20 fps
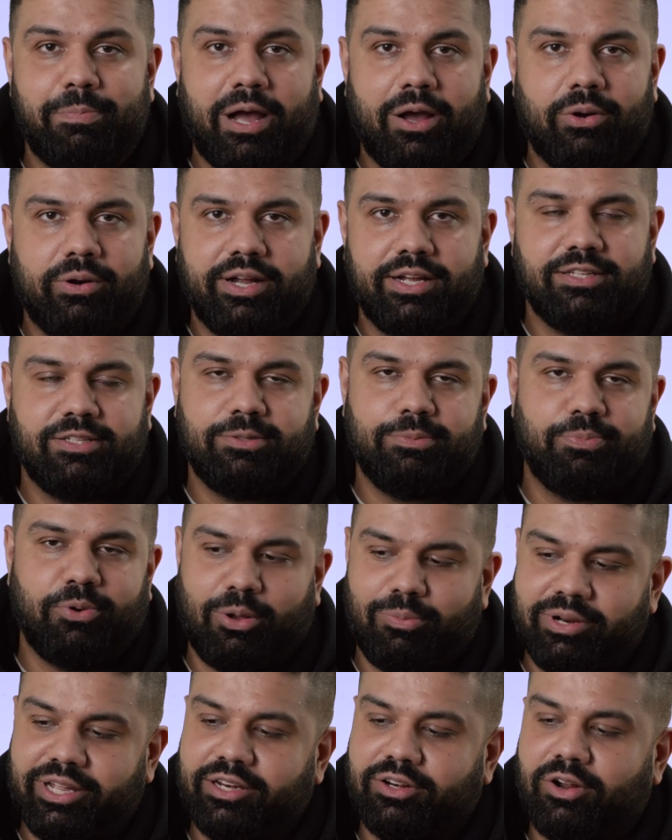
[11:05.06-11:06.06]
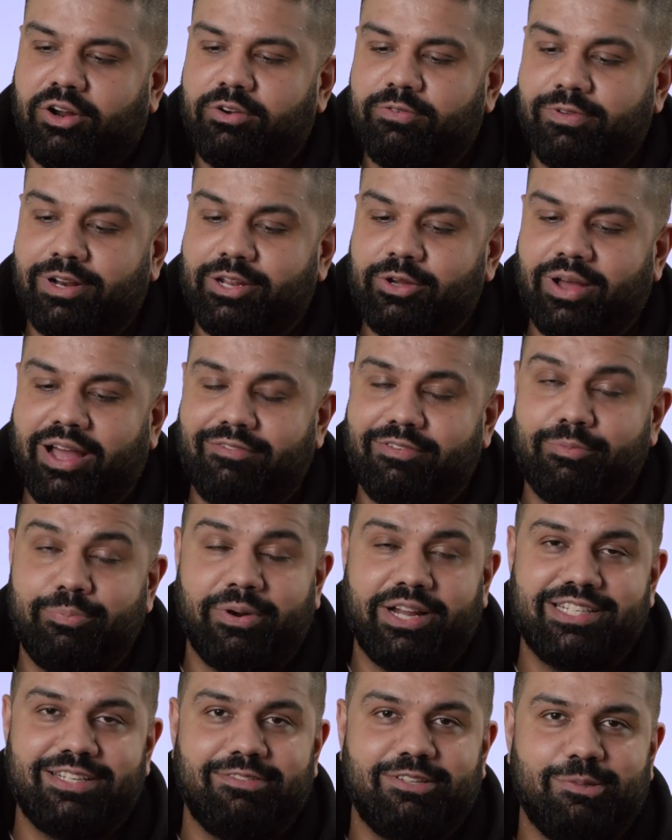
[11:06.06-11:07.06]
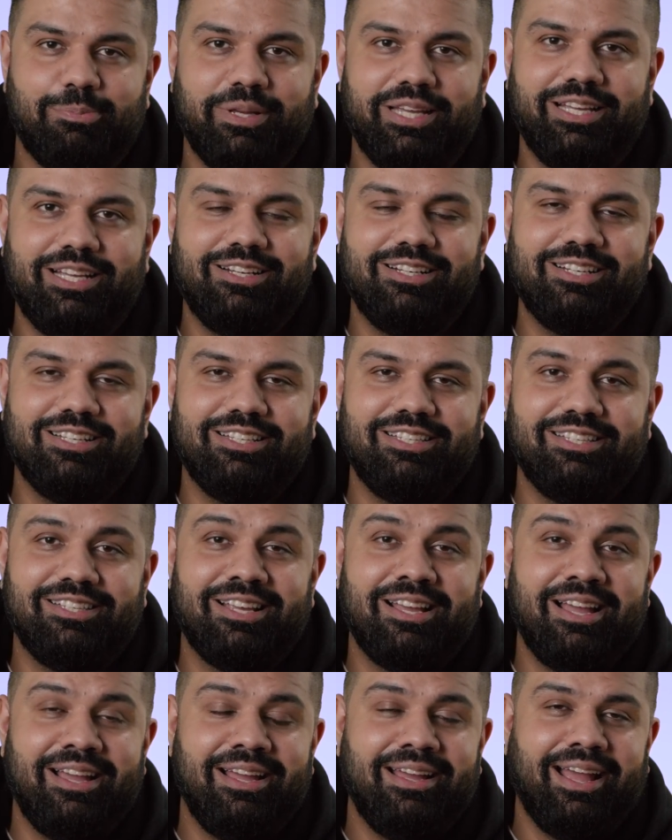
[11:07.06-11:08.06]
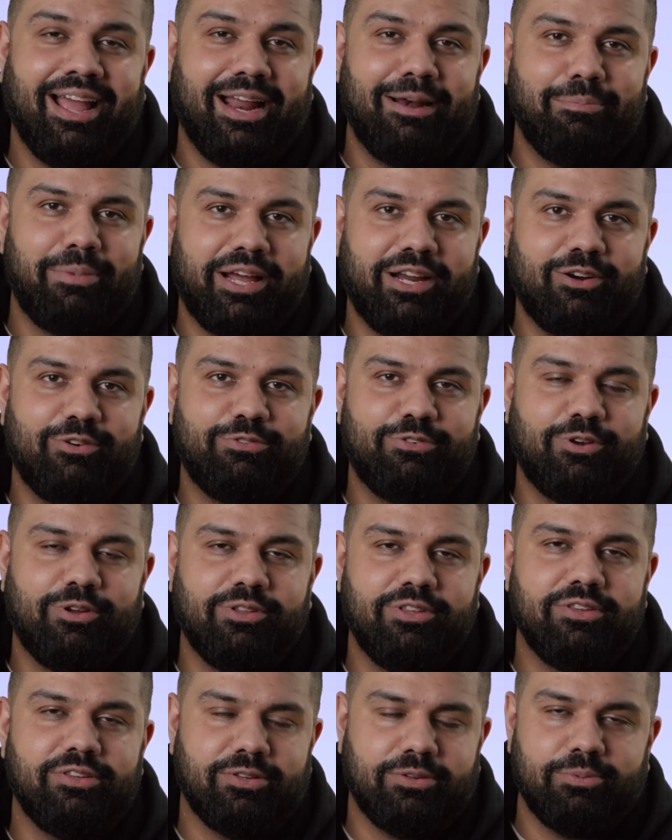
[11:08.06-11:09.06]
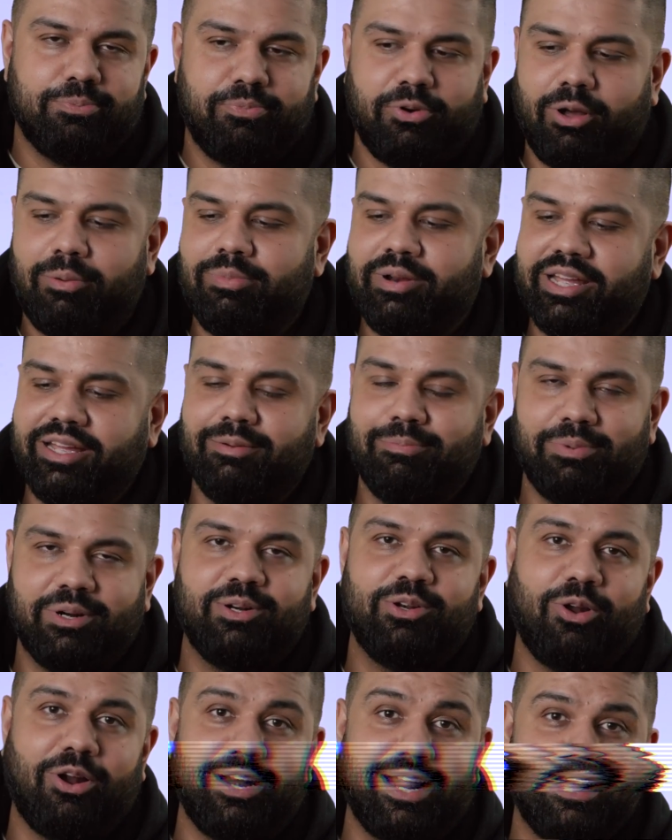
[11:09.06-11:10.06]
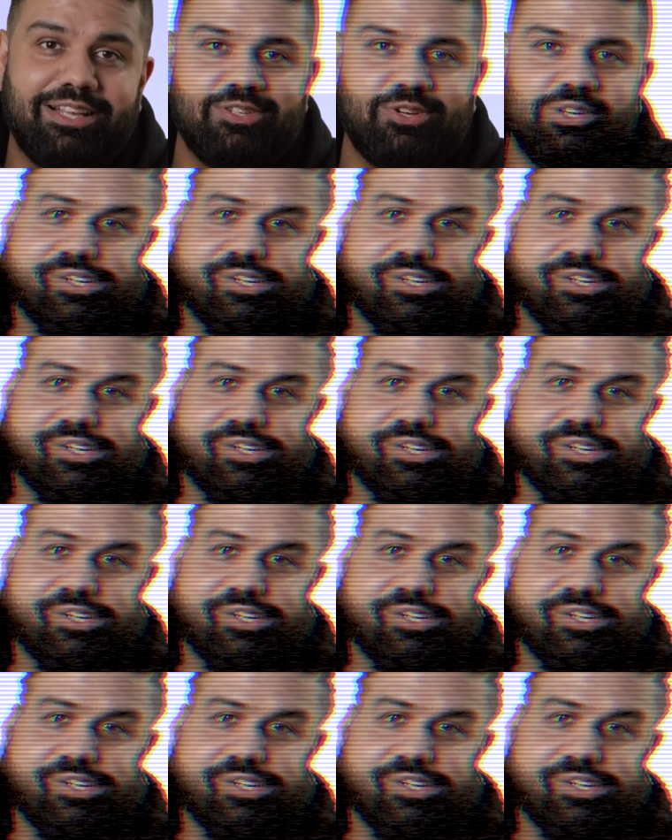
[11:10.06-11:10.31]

prowess? Probably not. Will you have impressive speakers? and microphones probably, but not as